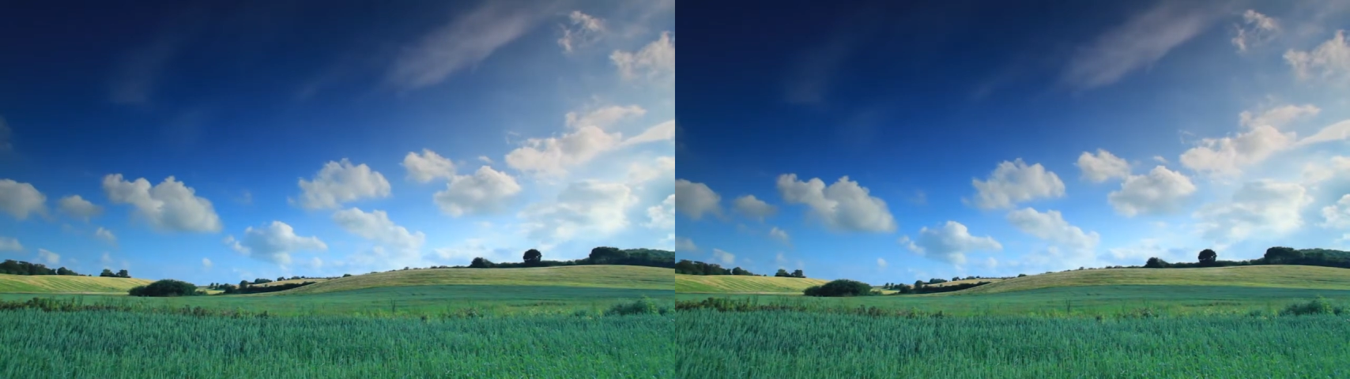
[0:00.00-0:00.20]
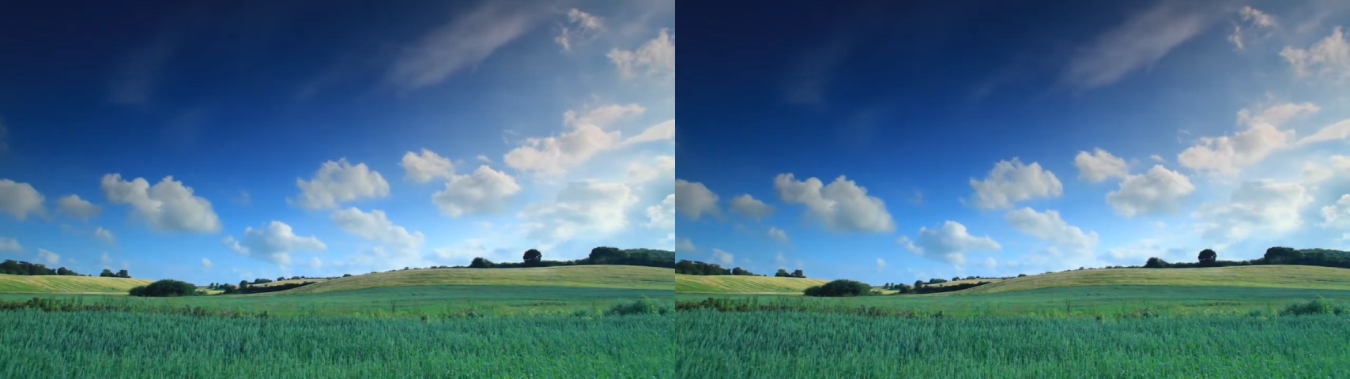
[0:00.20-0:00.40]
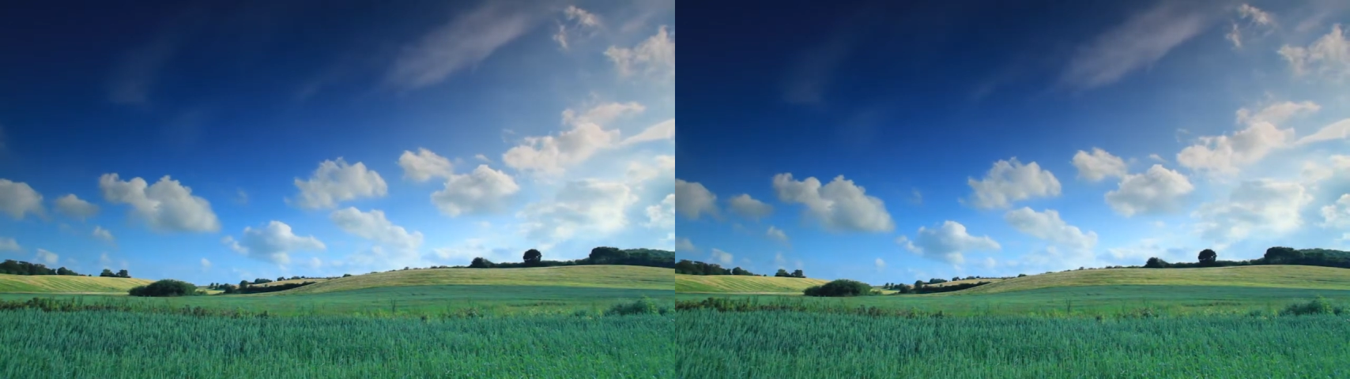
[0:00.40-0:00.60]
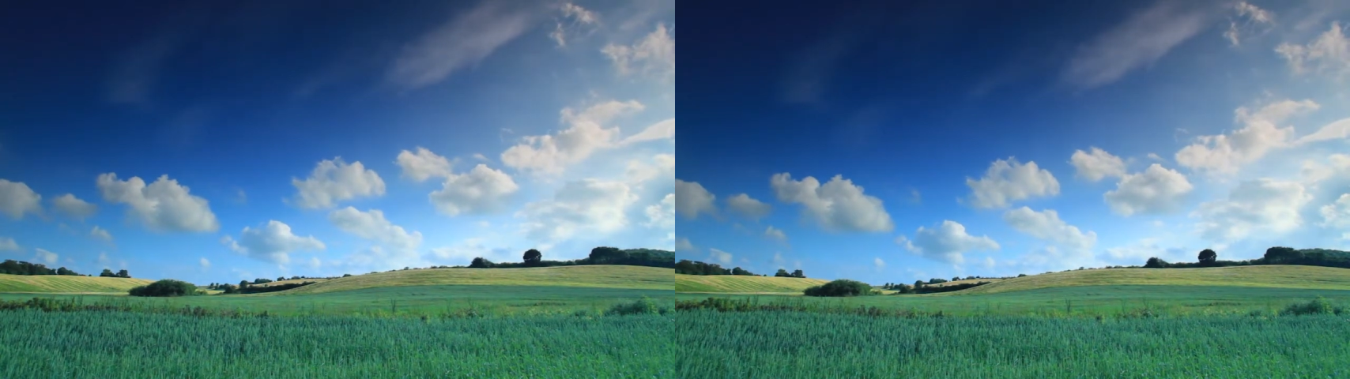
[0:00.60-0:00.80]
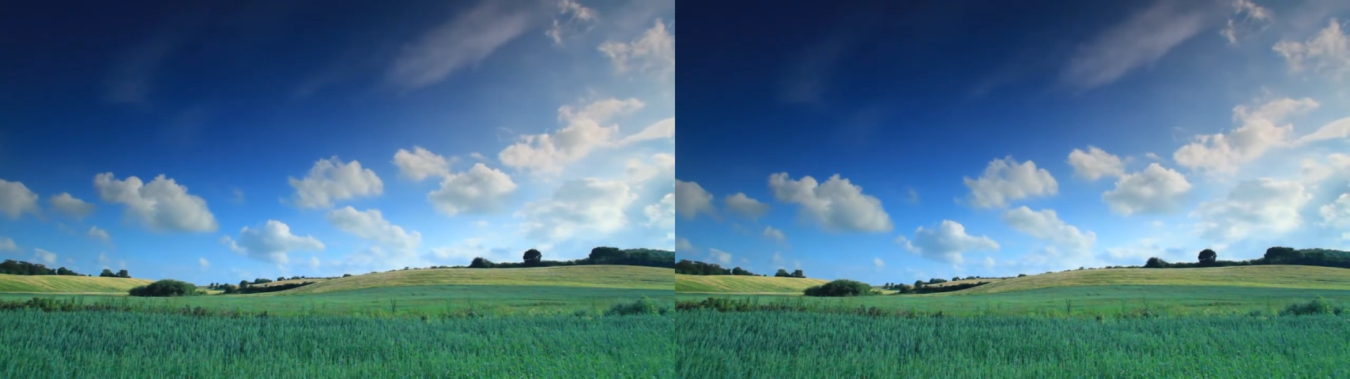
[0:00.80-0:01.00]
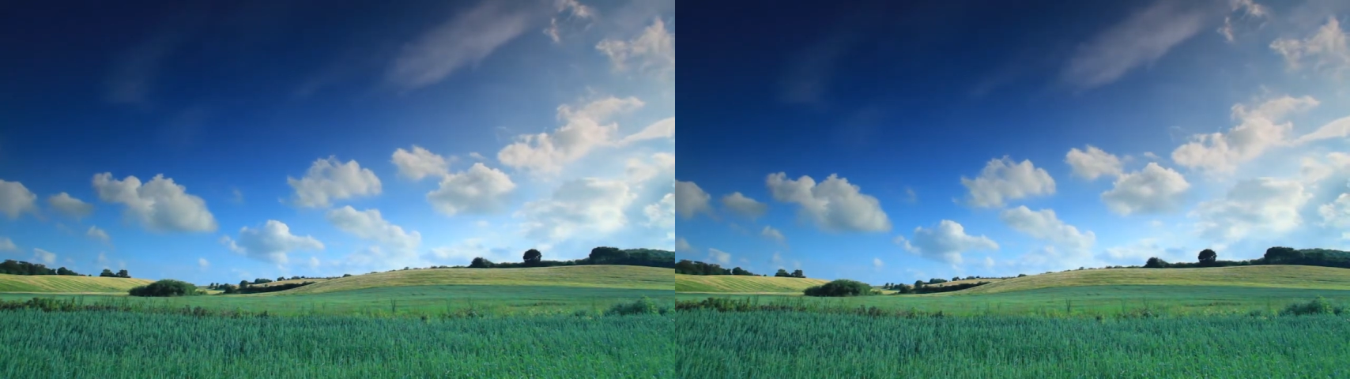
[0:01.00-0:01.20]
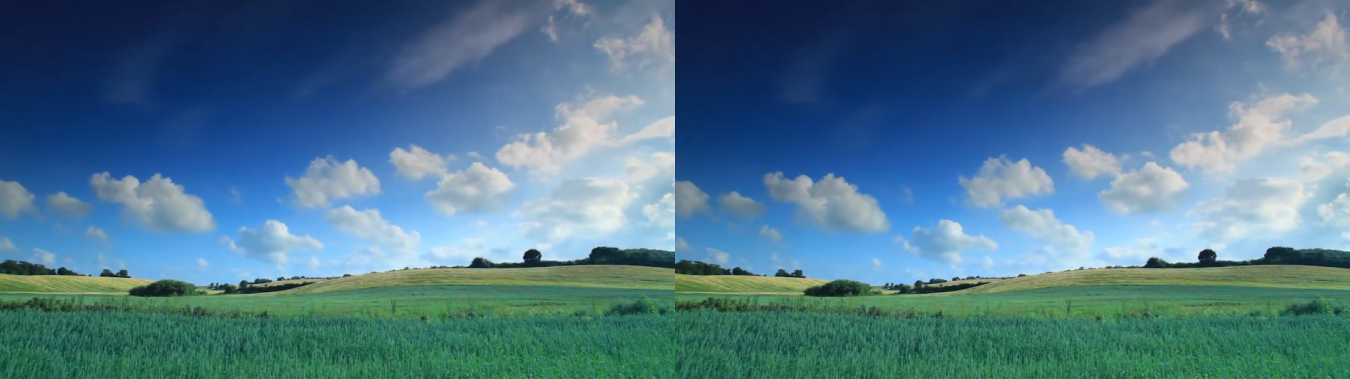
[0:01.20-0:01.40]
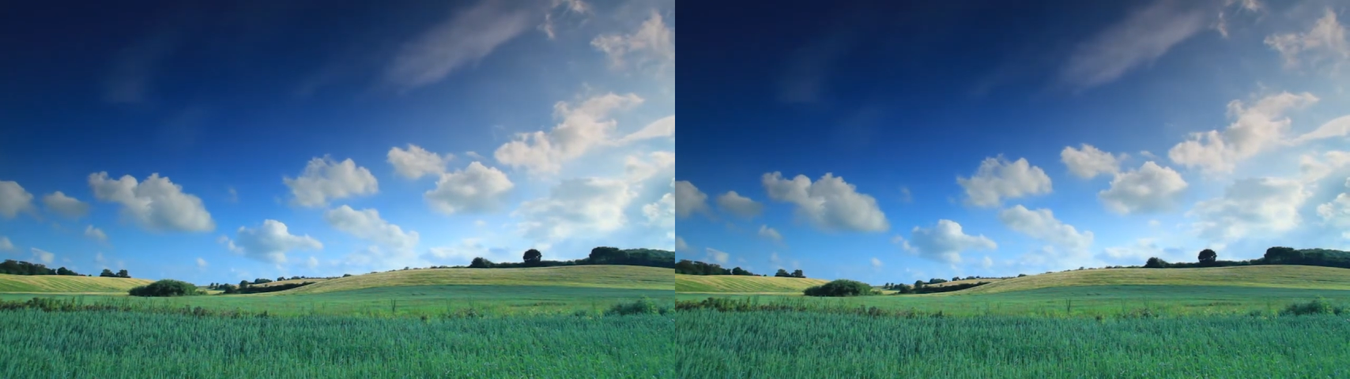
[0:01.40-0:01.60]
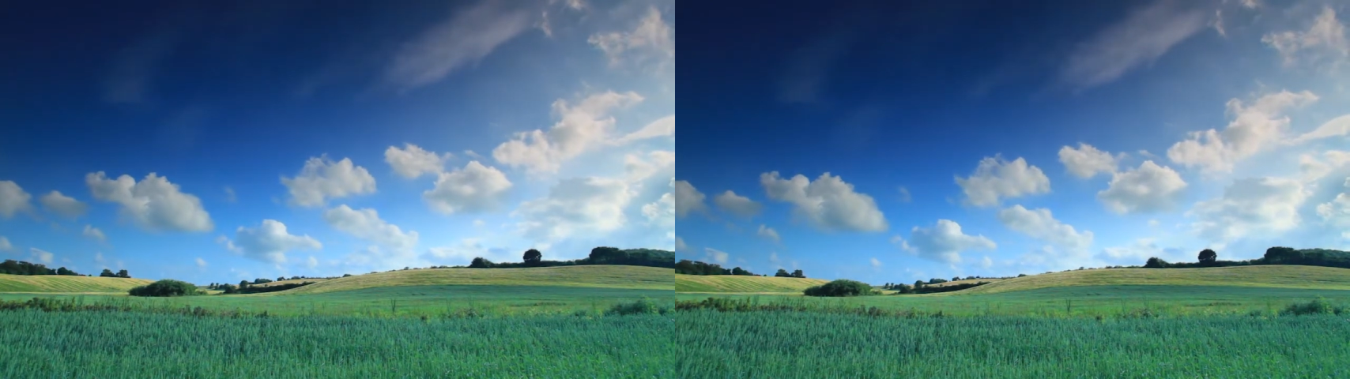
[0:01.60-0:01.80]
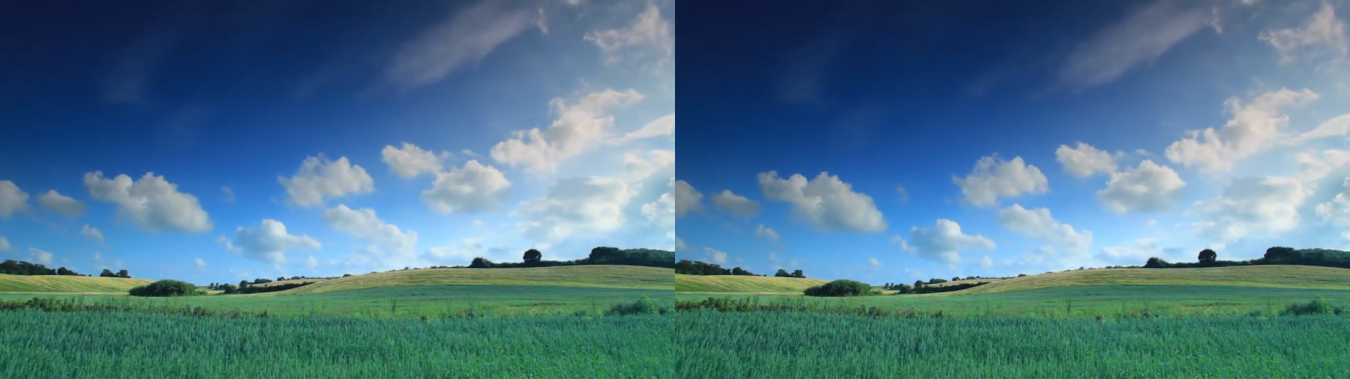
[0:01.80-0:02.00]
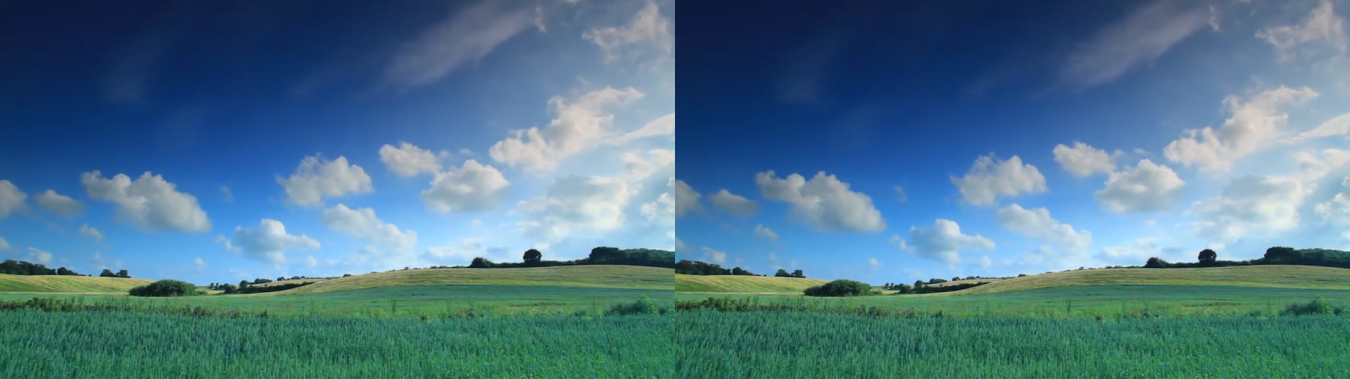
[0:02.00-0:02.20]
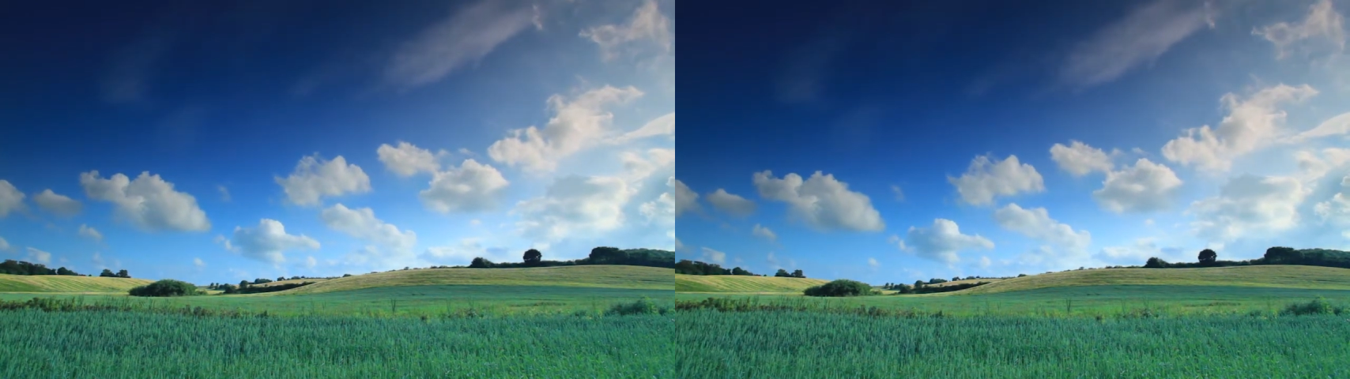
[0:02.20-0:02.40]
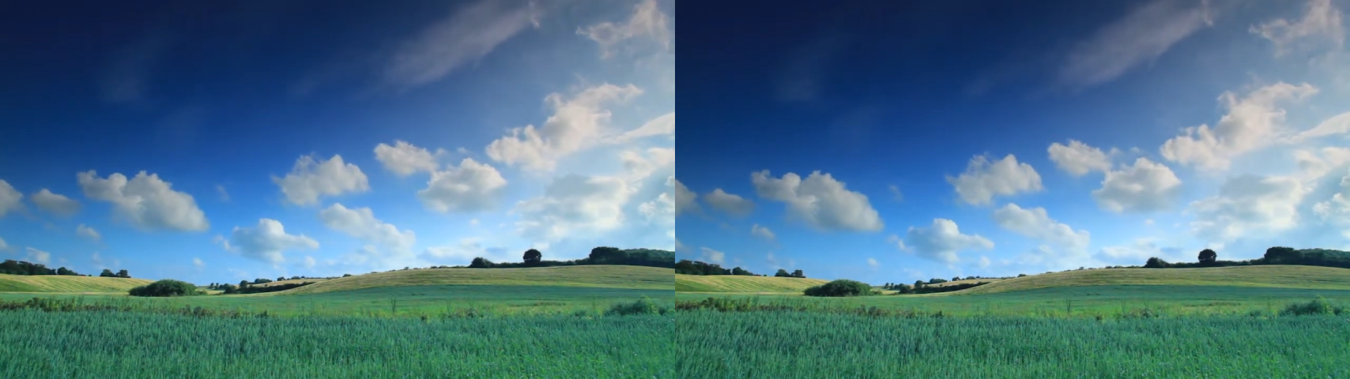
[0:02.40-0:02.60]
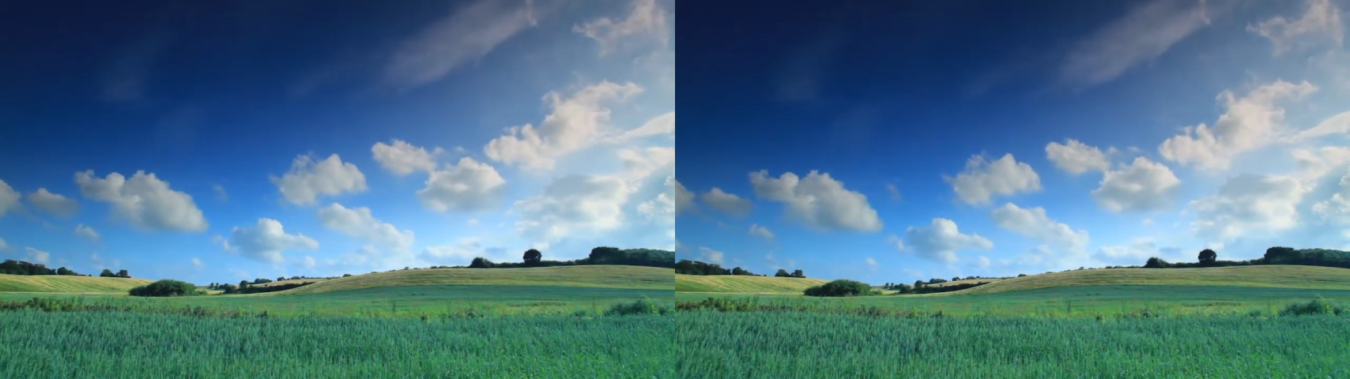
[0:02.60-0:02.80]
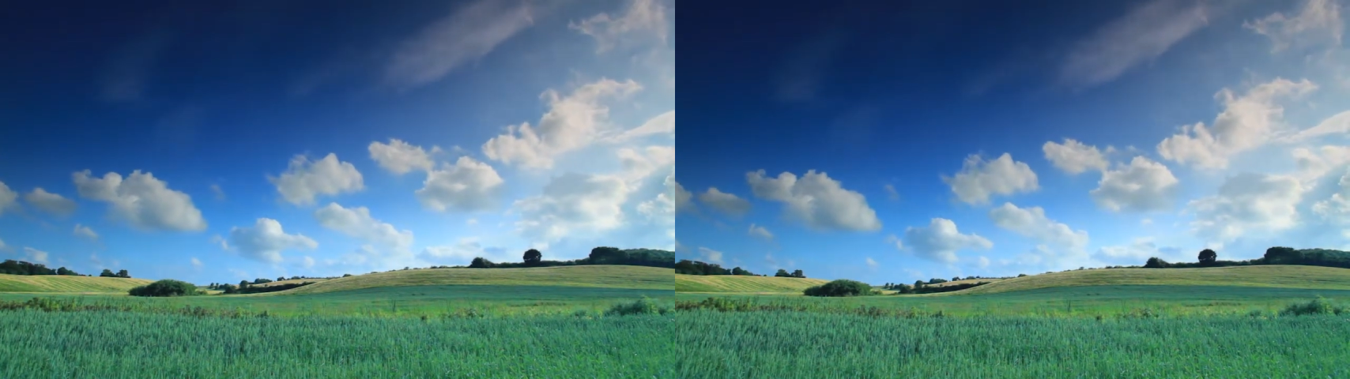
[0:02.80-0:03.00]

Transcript: No face is visible, so there are no lips to read.